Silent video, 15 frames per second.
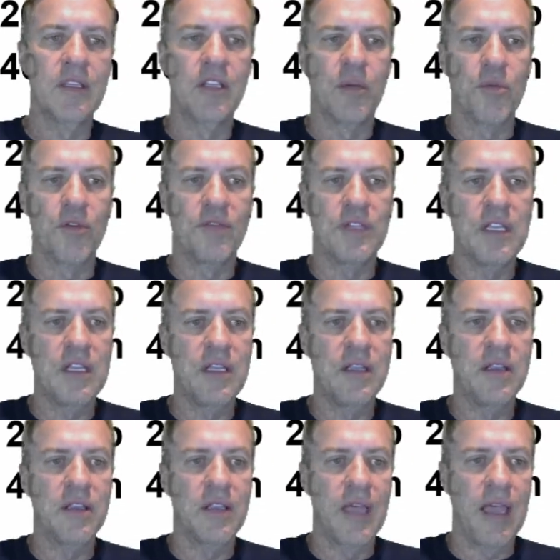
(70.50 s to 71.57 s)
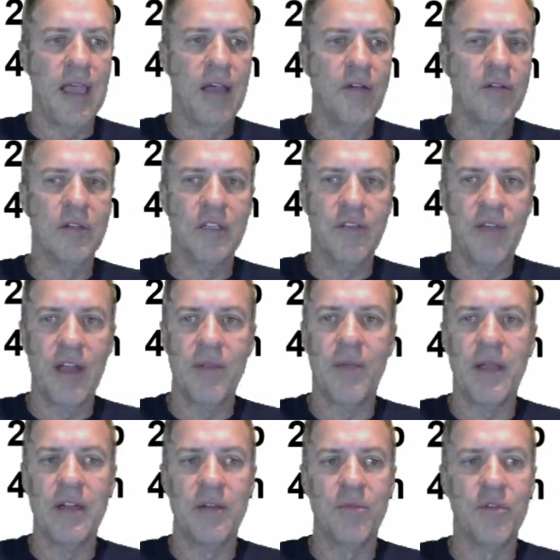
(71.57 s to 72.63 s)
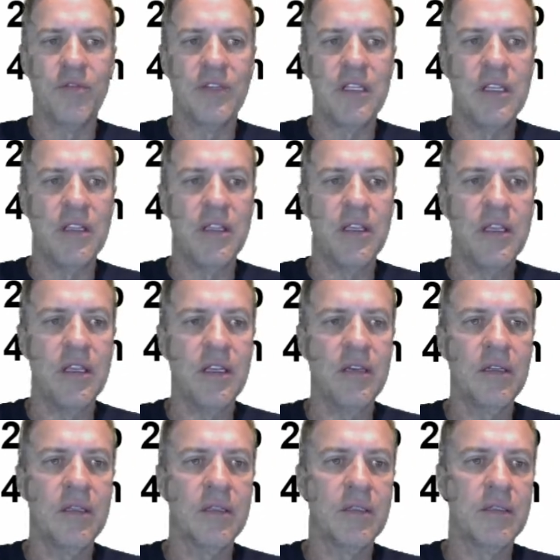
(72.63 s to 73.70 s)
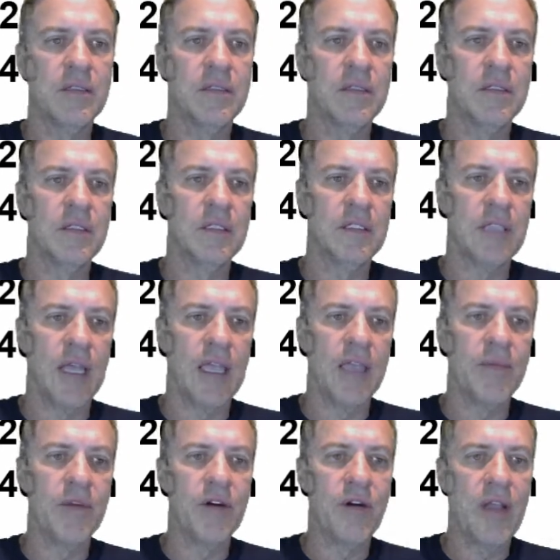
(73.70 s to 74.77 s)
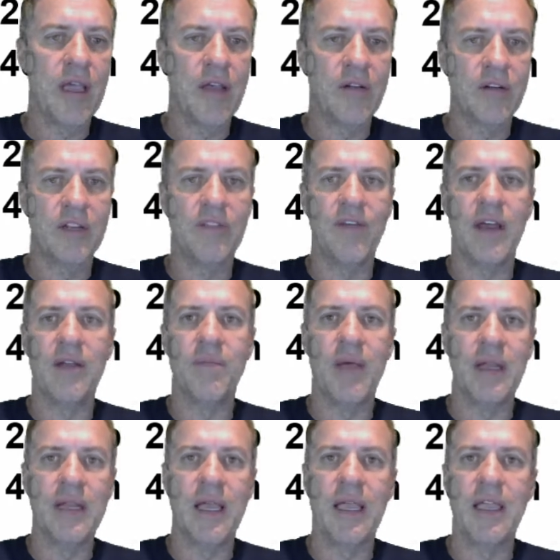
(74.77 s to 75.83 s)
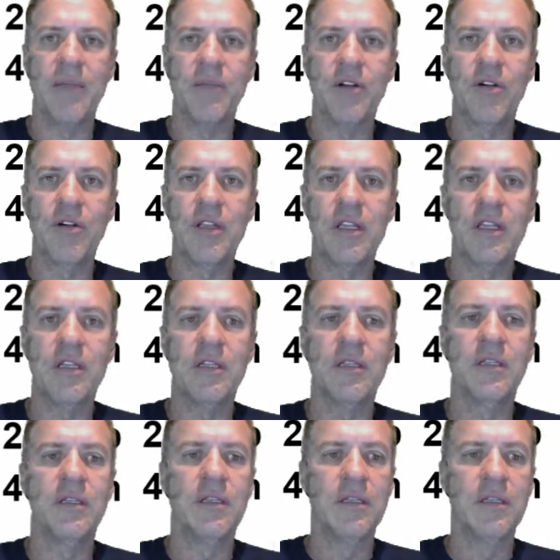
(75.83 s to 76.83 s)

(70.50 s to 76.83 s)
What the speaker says: number of teeth out divided by number of teeth in, diameter out divided by diameter in,